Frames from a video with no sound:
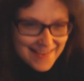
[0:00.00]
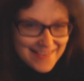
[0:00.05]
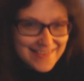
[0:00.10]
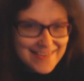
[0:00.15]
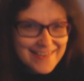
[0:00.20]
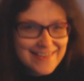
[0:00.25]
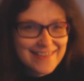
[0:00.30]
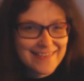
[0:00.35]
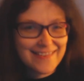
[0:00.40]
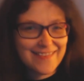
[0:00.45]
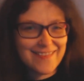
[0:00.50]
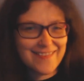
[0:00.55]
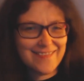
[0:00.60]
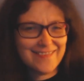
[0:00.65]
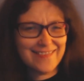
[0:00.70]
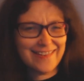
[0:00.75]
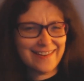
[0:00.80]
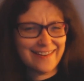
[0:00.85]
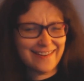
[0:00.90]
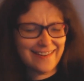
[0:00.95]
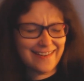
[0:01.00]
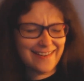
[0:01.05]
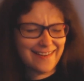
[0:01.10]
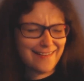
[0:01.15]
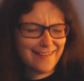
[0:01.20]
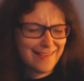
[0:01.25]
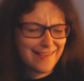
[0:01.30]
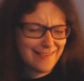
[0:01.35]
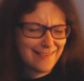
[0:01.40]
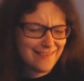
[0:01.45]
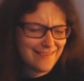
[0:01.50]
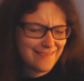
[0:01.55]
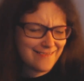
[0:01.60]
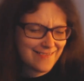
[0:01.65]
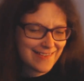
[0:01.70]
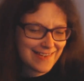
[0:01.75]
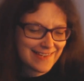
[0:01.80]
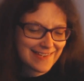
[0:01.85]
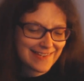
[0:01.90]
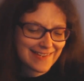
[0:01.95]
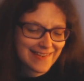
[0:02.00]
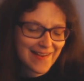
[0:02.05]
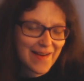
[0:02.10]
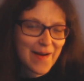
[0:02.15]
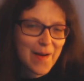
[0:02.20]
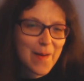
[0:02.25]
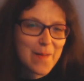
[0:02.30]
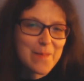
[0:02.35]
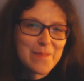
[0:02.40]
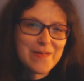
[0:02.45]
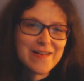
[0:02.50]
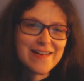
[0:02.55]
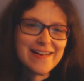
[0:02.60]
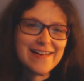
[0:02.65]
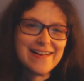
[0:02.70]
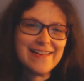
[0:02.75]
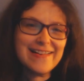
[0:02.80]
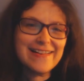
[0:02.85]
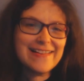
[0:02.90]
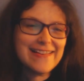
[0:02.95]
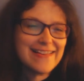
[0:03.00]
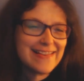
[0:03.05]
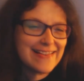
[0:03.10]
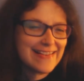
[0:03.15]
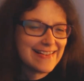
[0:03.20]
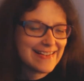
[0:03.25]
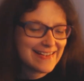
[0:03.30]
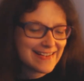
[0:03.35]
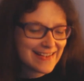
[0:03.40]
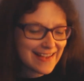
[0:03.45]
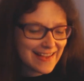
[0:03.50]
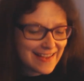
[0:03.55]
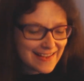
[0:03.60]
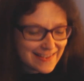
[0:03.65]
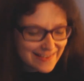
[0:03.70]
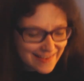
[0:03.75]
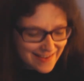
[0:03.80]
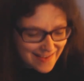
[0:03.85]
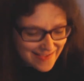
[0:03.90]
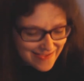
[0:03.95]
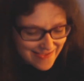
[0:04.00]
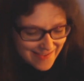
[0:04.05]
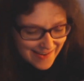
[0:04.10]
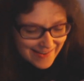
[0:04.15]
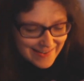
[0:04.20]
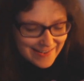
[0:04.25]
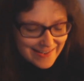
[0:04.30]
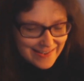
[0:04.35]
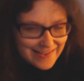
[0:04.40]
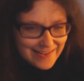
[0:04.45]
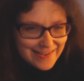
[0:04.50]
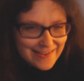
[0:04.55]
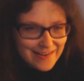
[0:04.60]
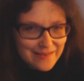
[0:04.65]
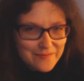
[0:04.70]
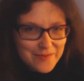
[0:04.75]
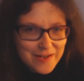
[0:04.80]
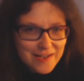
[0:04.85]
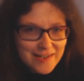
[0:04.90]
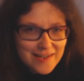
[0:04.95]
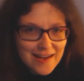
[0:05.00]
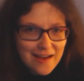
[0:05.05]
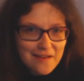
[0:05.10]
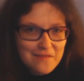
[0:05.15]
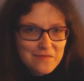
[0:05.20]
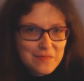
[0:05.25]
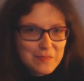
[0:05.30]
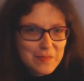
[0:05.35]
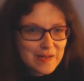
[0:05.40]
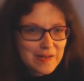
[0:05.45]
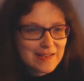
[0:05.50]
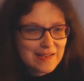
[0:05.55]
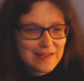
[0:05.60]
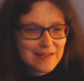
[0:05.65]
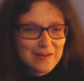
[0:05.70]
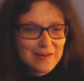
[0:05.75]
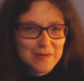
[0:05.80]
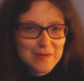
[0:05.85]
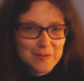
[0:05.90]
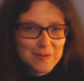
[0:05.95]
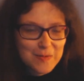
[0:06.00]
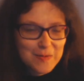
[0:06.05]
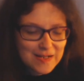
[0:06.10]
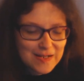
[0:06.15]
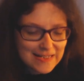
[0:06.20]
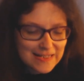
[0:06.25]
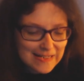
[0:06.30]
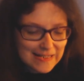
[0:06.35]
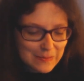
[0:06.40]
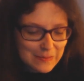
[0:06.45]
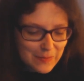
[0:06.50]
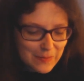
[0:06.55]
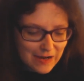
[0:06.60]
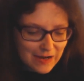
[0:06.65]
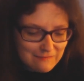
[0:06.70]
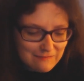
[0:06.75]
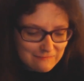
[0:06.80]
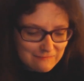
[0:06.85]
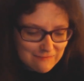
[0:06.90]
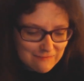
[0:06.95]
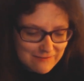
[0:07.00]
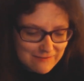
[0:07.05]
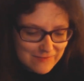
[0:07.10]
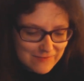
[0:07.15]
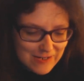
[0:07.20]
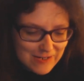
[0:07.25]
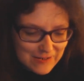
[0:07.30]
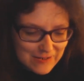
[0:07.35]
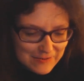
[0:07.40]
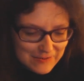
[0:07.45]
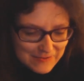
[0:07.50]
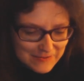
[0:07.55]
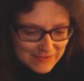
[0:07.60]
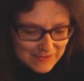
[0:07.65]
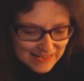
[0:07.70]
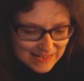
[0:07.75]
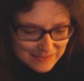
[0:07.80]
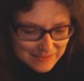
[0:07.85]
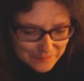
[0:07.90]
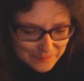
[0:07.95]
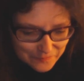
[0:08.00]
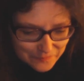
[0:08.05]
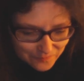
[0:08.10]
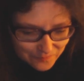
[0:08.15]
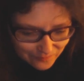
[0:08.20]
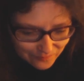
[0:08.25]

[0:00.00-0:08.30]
I just loved it. I loved it so much. So thank you so much to everybody who's watching my reviews.